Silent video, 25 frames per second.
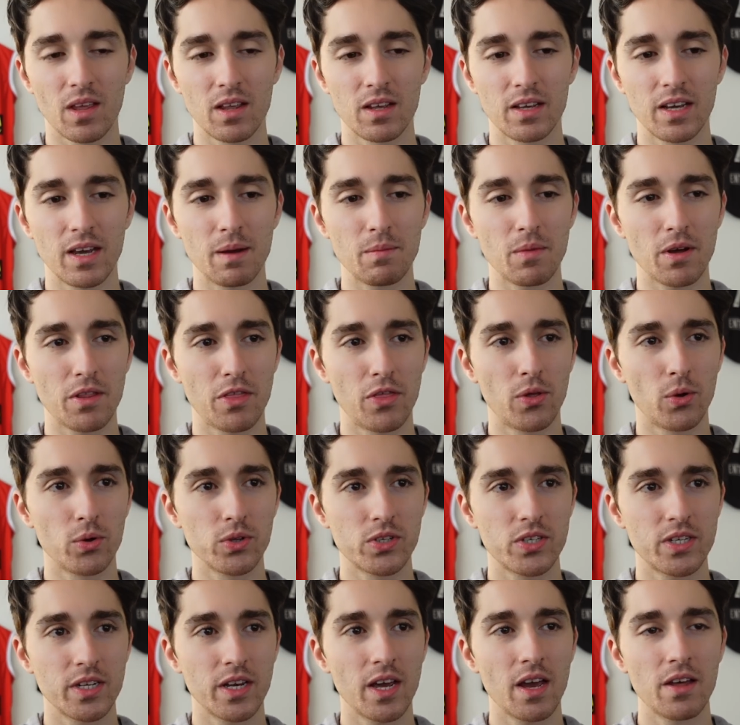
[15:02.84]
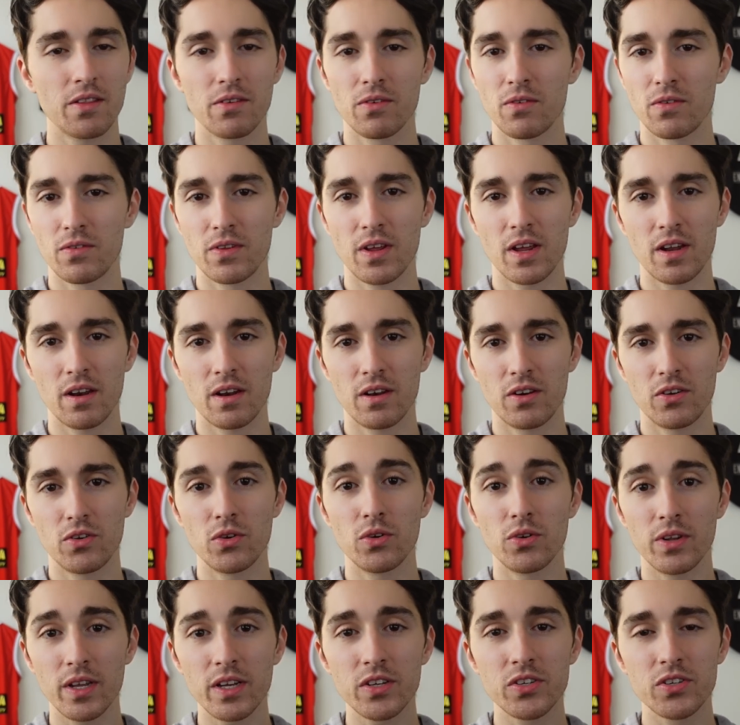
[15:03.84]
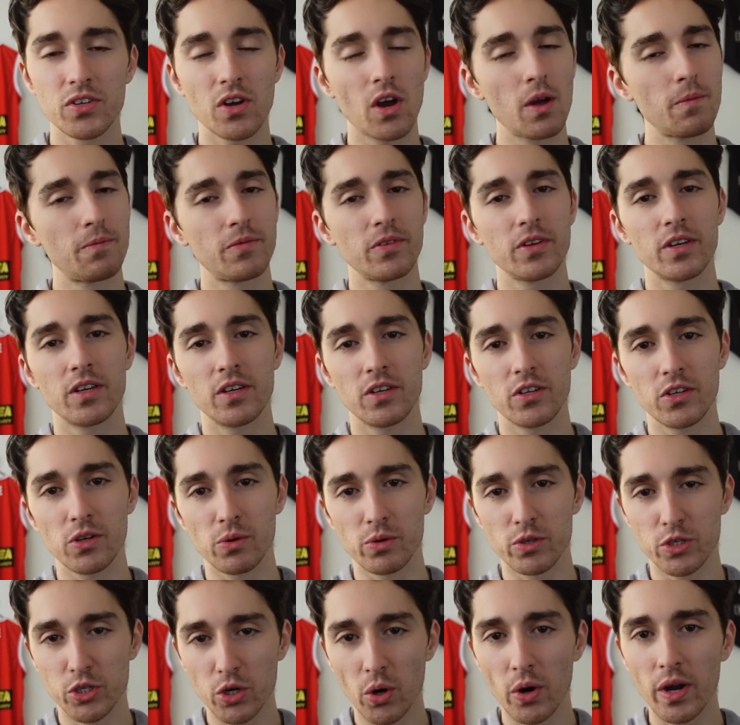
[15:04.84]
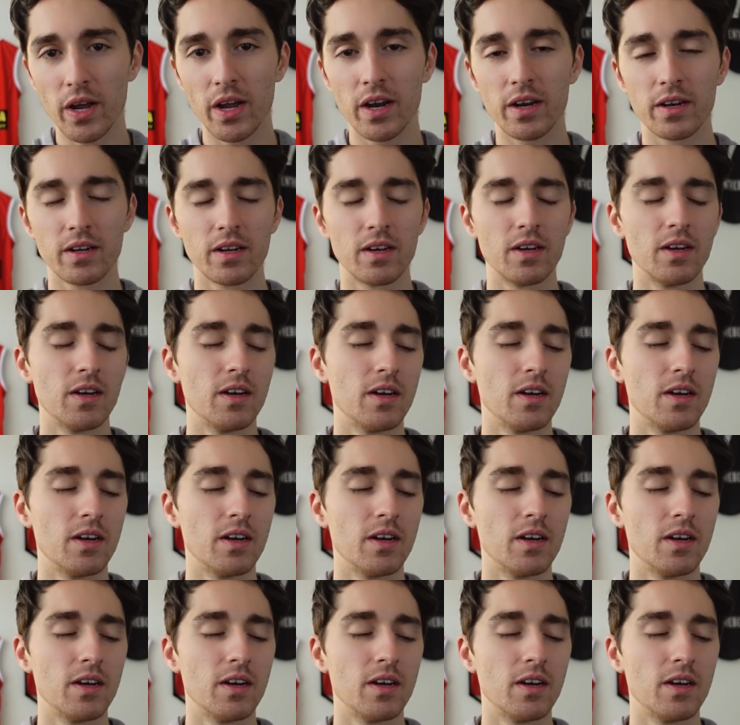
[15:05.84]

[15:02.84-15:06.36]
get my thoughts together and then do this. So hopefully you enjoy it.